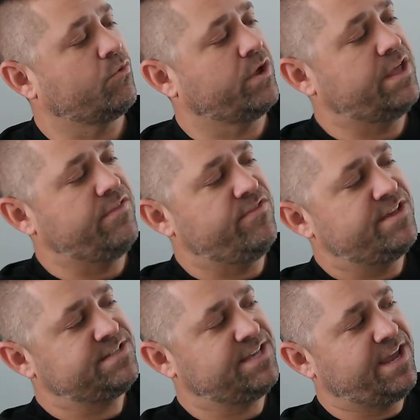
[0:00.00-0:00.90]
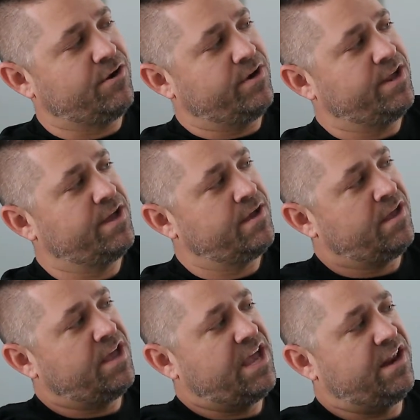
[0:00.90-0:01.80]
In this
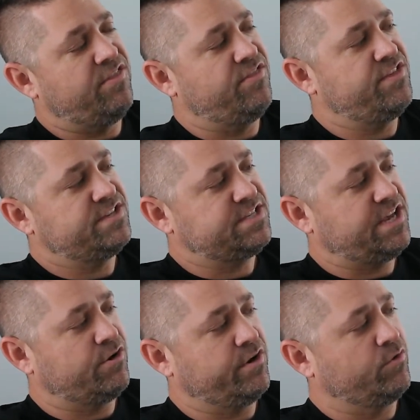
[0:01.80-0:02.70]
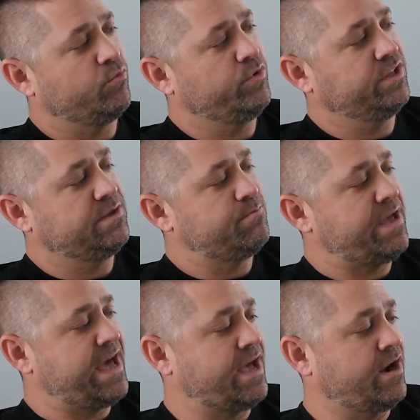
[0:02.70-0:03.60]
area and in this area really
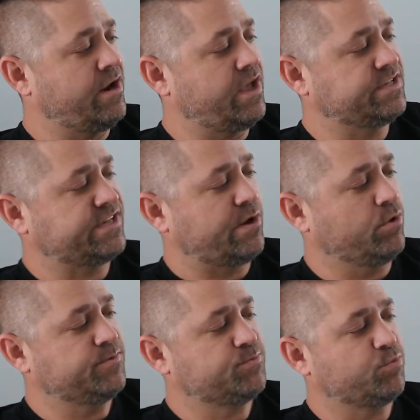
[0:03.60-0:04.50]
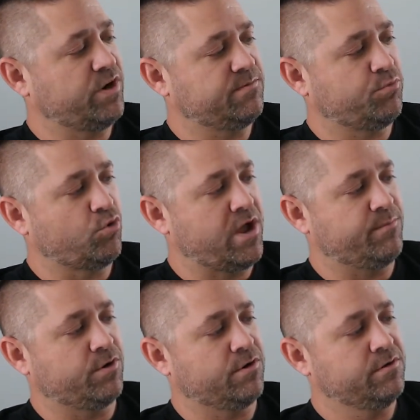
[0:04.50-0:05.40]
bad, as I would spray the
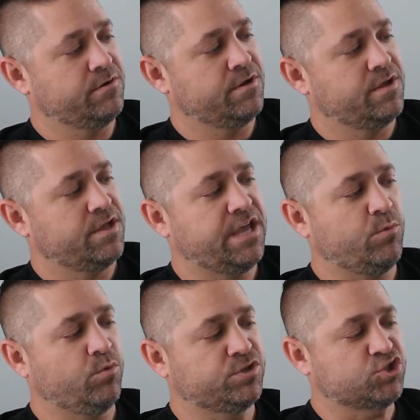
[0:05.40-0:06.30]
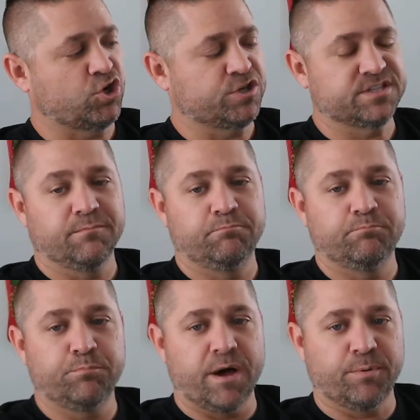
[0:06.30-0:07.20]
primer, it would start to
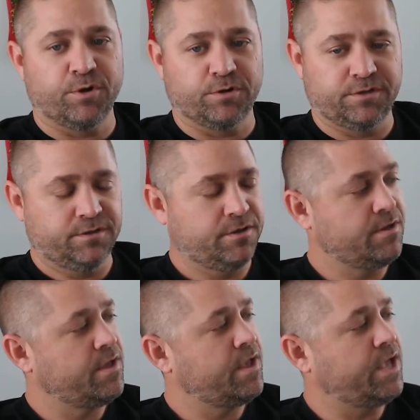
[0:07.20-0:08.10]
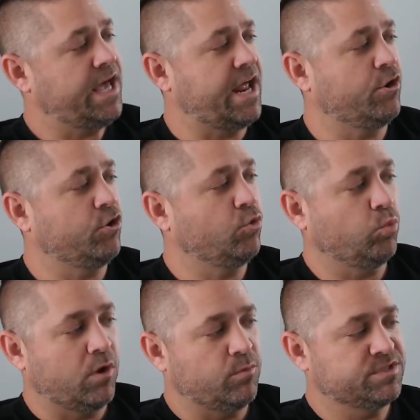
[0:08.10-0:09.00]
bubble. And I don't know
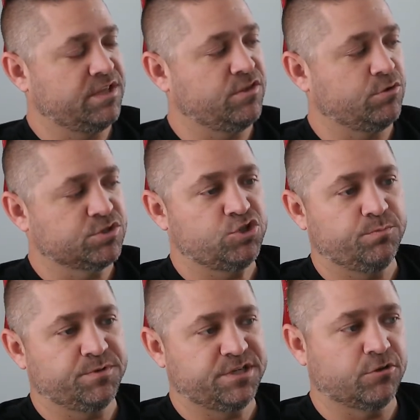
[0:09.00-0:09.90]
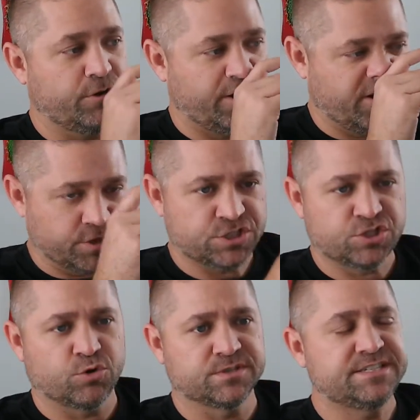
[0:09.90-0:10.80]
what was in those two particular areas.
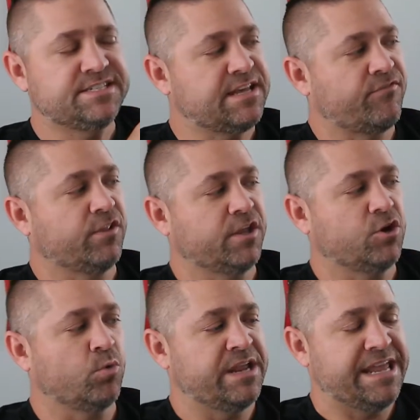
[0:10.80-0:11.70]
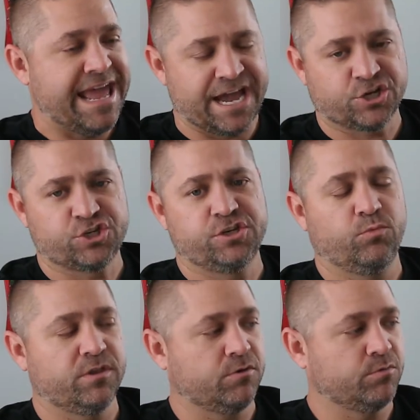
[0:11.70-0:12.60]
There was definitely a reaction,
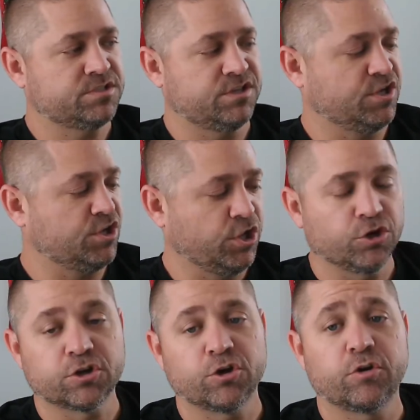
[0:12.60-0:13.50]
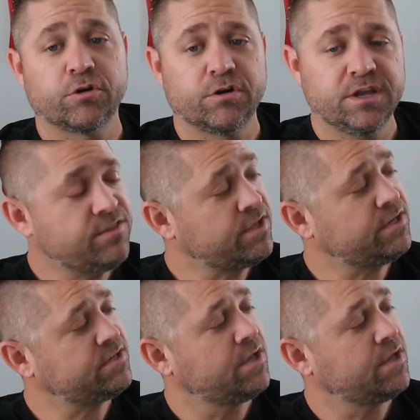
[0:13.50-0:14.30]
whether it was to the clear coat underneath it